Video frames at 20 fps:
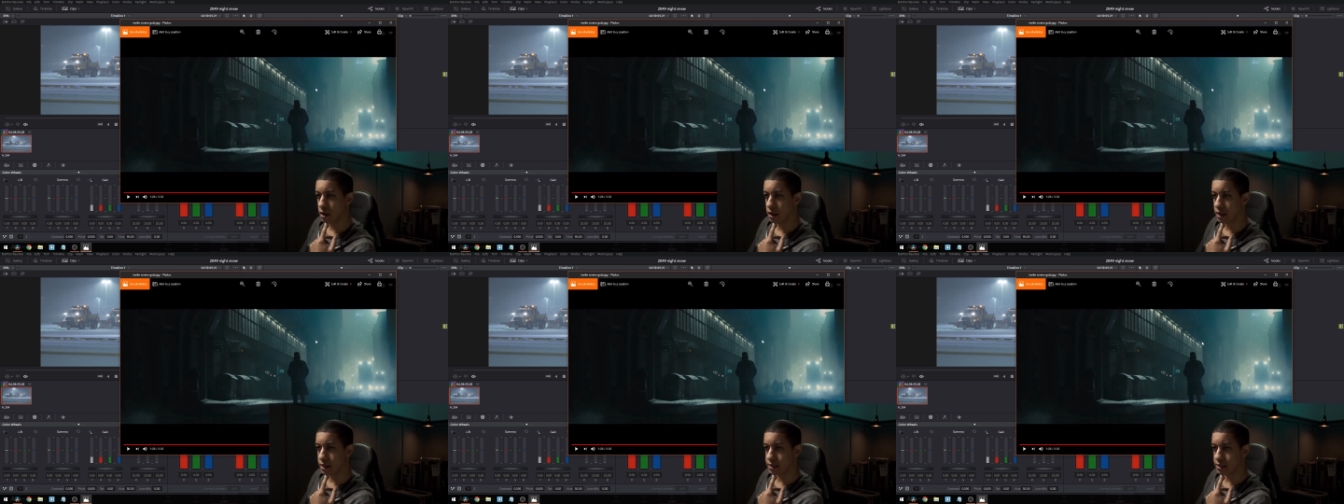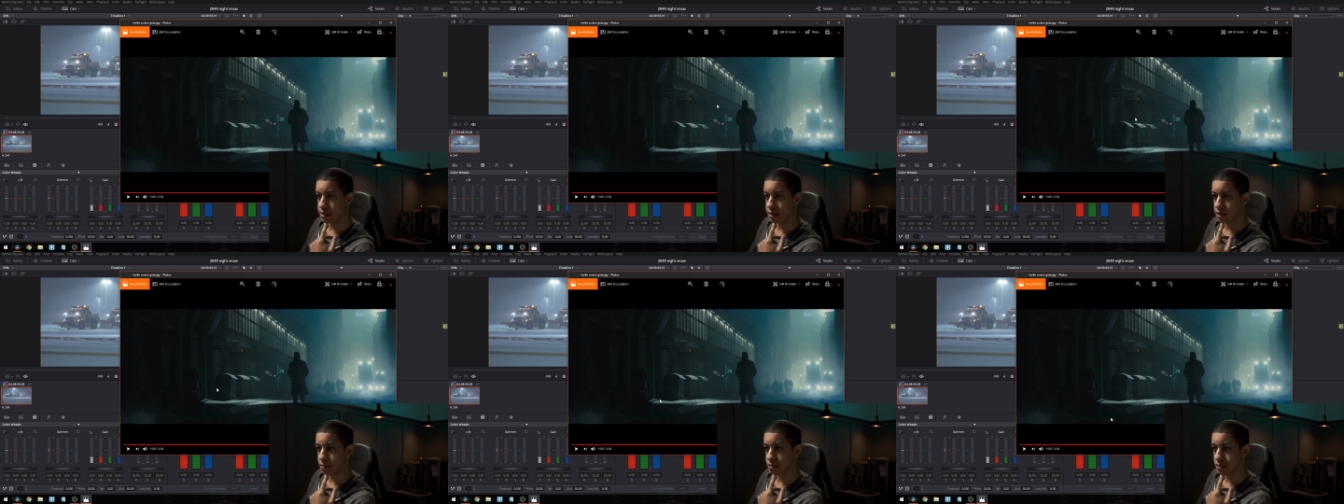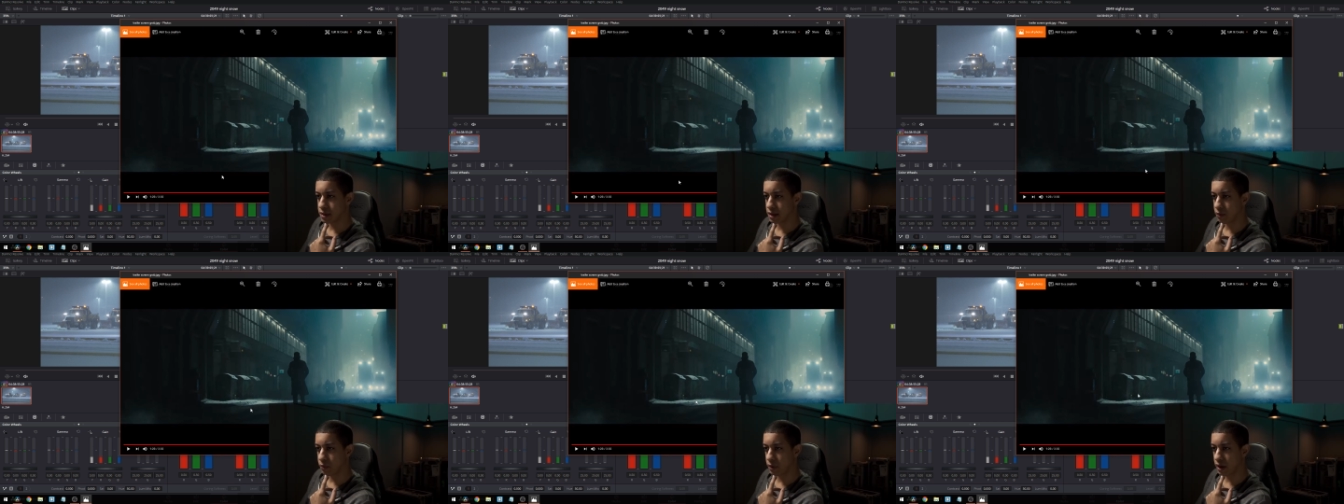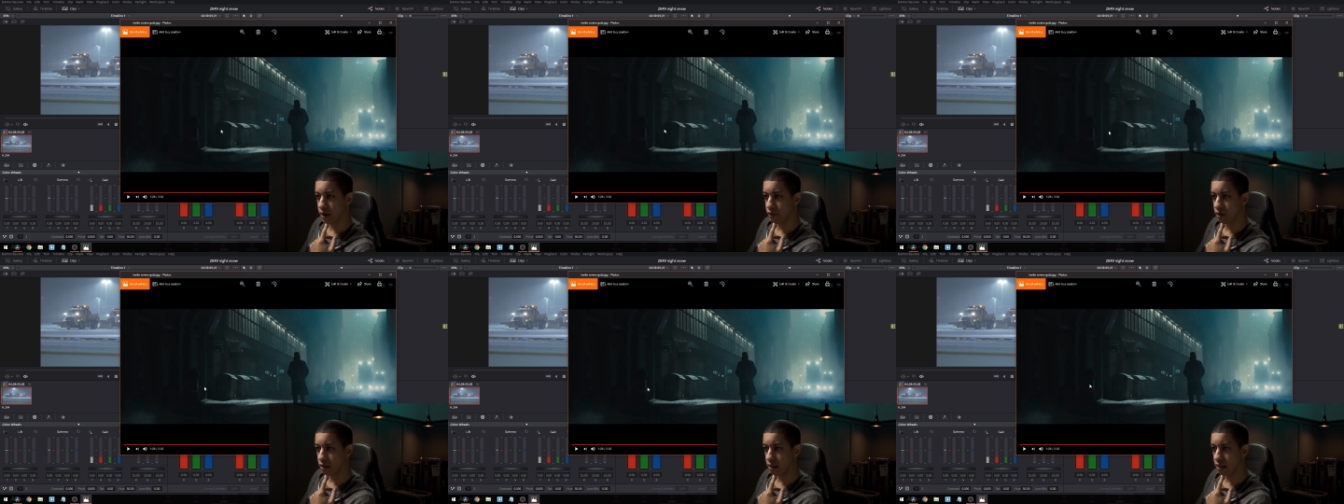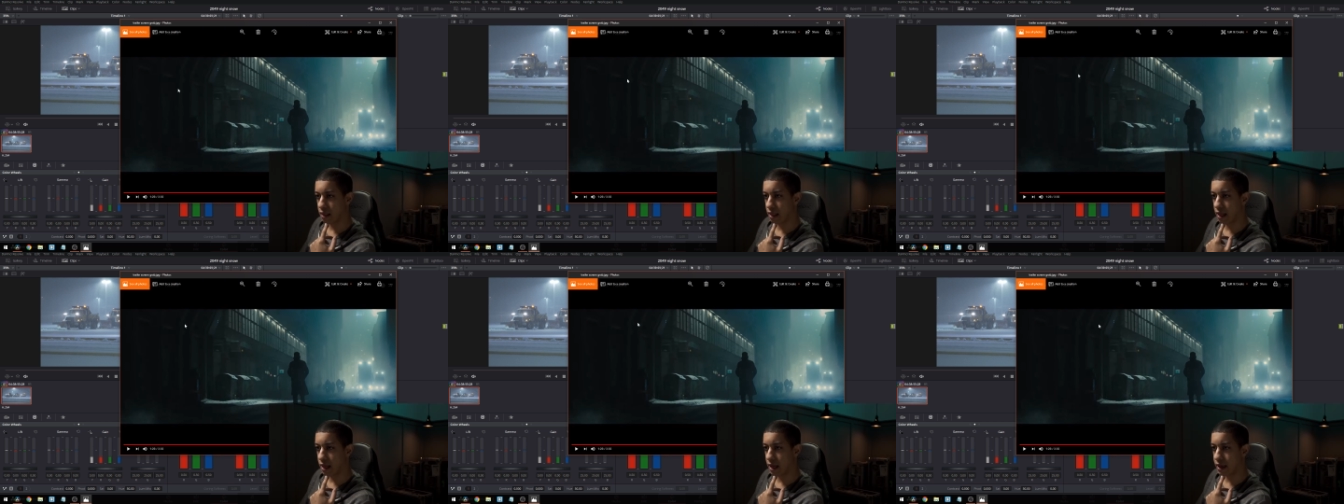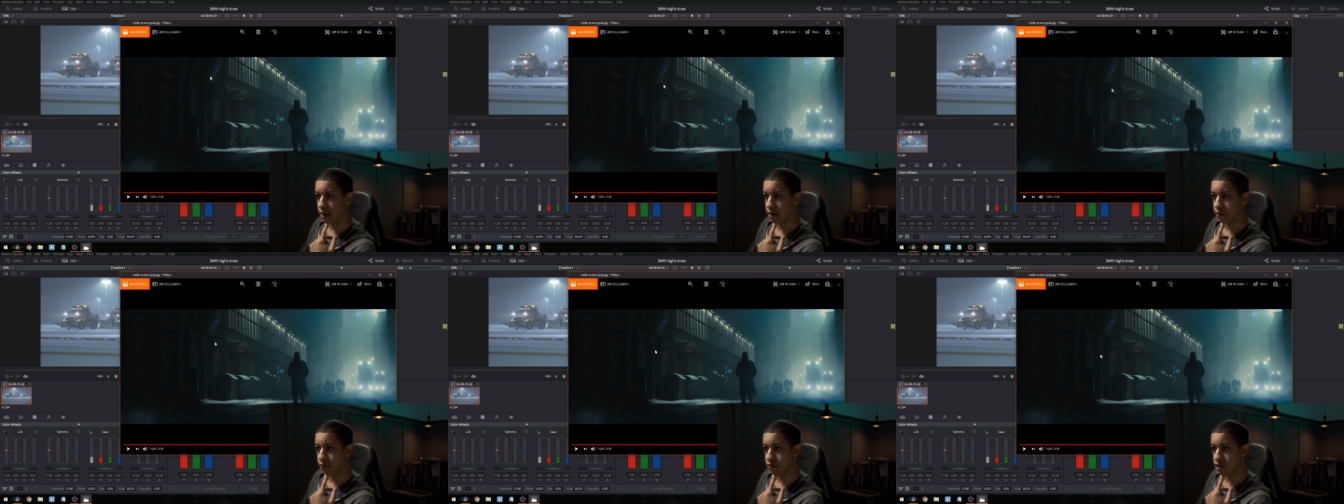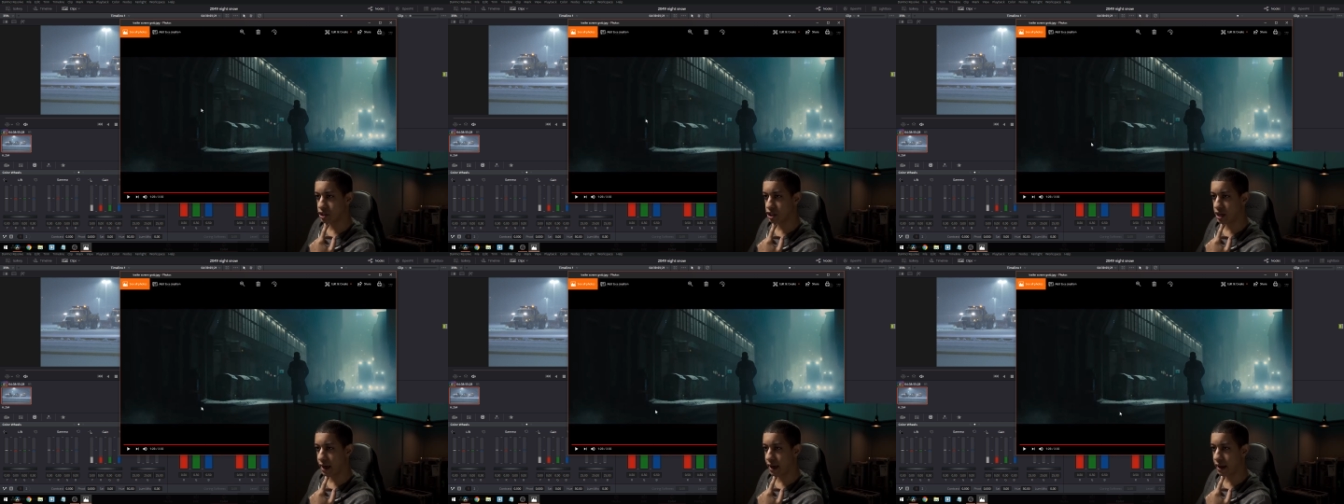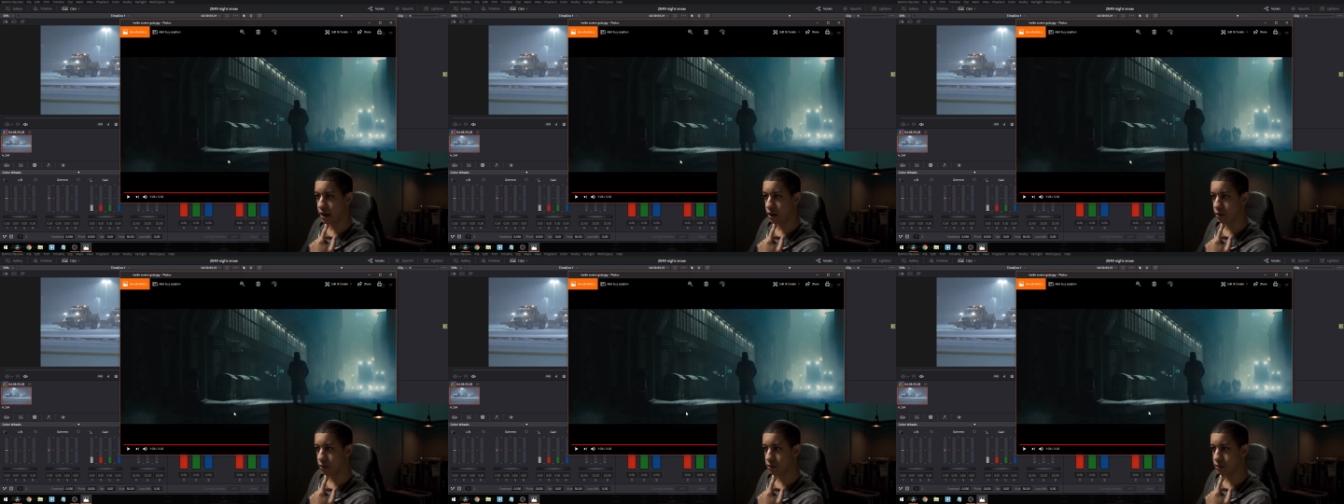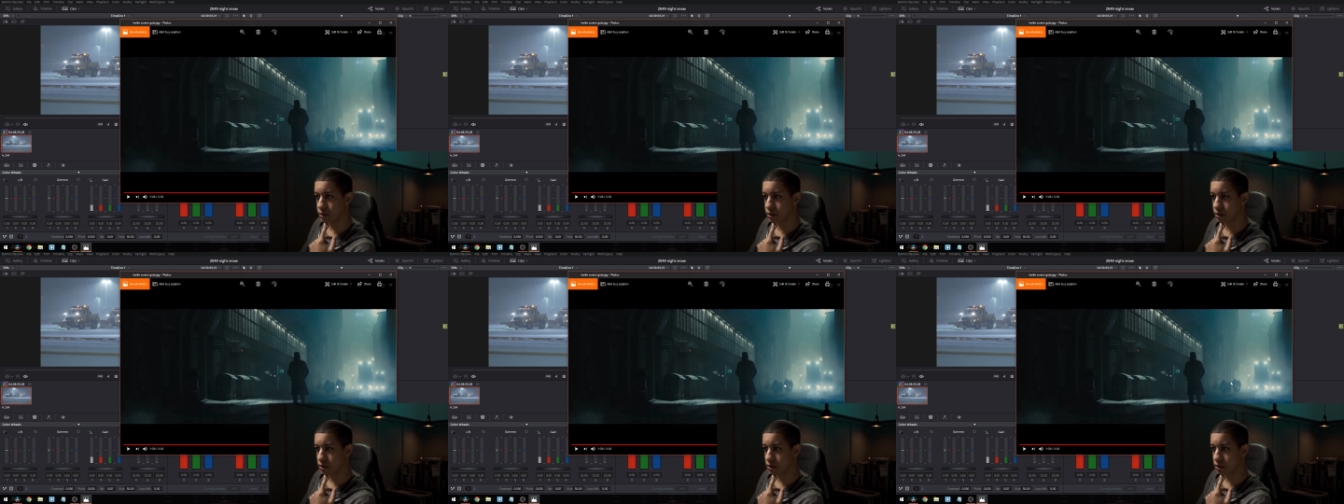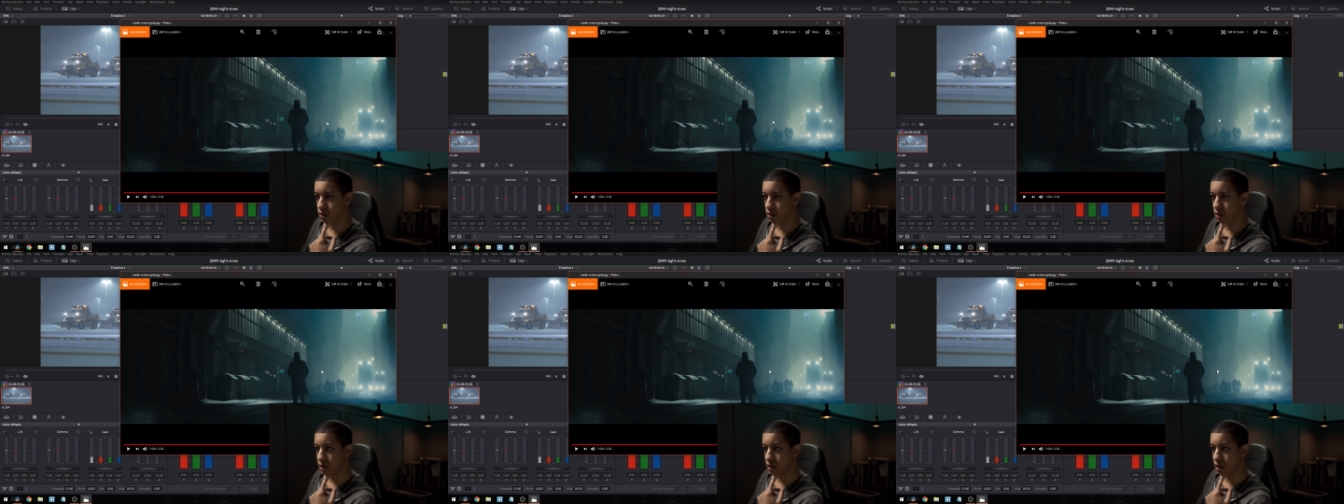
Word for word: it seems like we have a lot of shadows